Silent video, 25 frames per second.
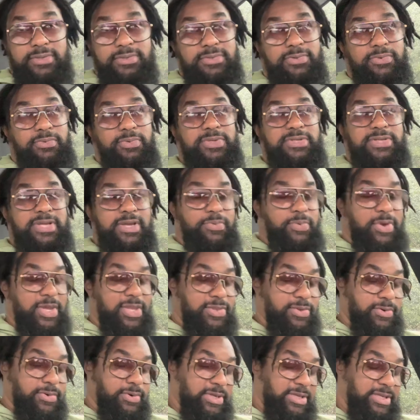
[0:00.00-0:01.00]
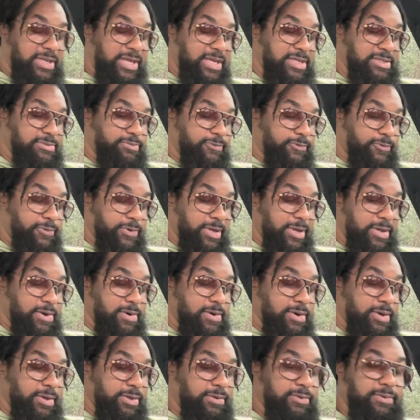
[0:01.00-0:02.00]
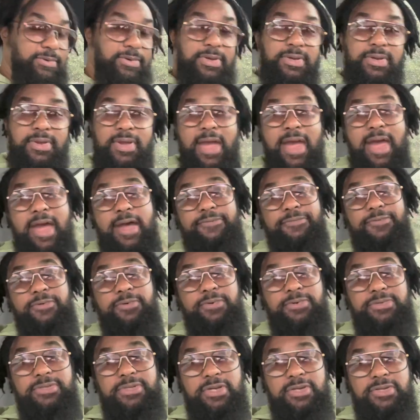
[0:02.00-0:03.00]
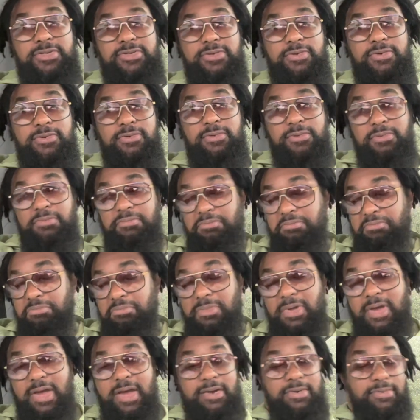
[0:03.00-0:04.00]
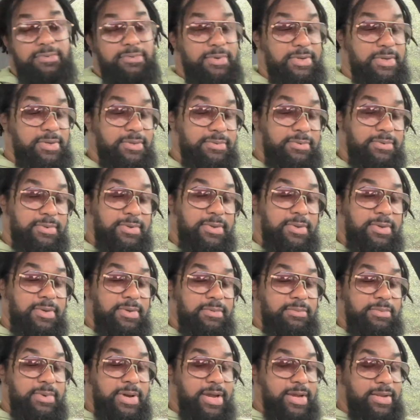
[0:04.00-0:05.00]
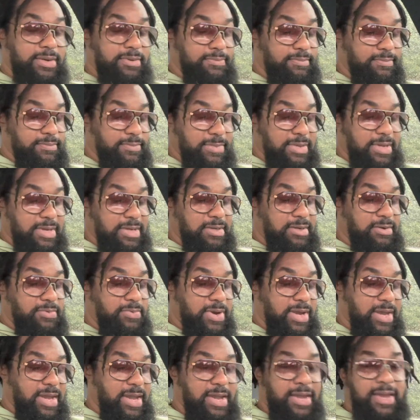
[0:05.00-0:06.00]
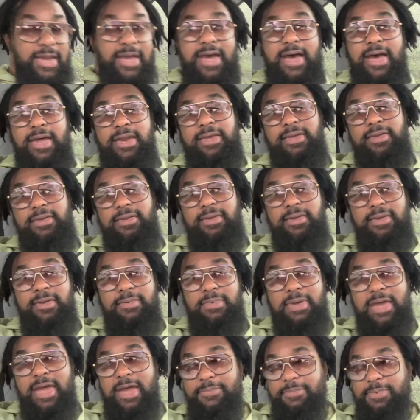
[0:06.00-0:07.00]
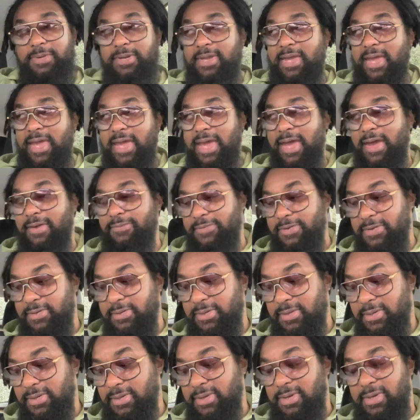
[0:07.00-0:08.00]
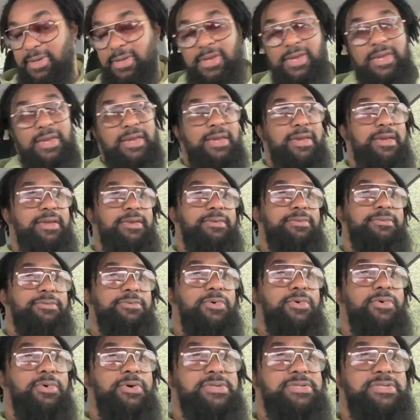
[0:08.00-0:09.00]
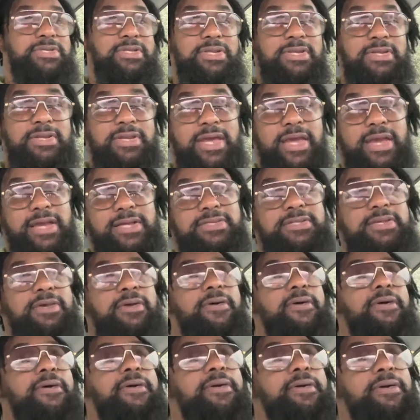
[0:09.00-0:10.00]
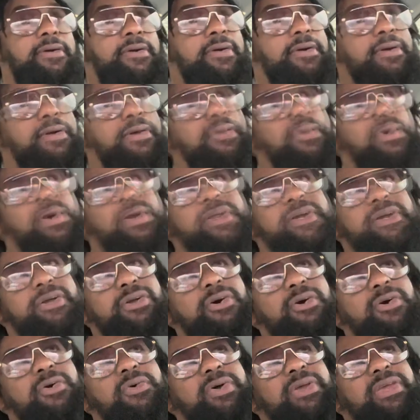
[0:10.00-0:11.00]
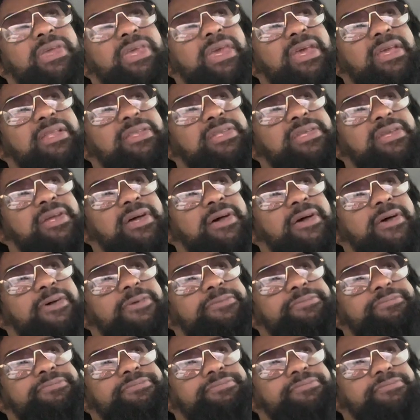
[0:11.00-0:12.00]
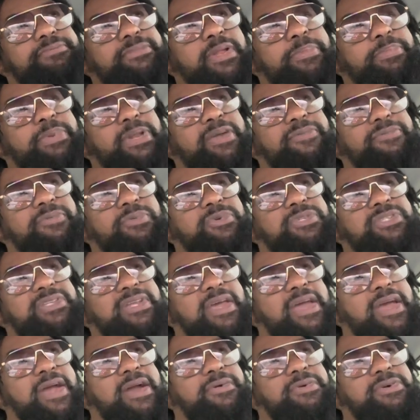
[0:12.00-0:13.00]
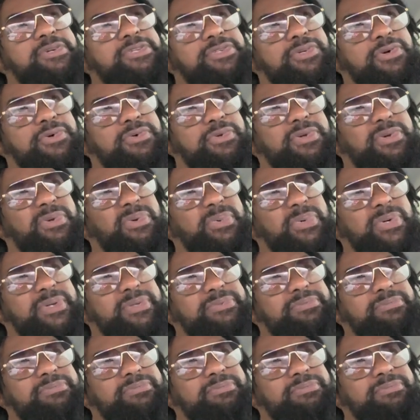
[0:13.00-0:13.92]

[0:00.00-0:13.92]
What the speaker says: So what, they wait 30 days before they call you after it's issued? I don't know. But anyway, I got it. I'm happy to have it. And on to the next. I want to go and get the, I believe it was the Arizona one.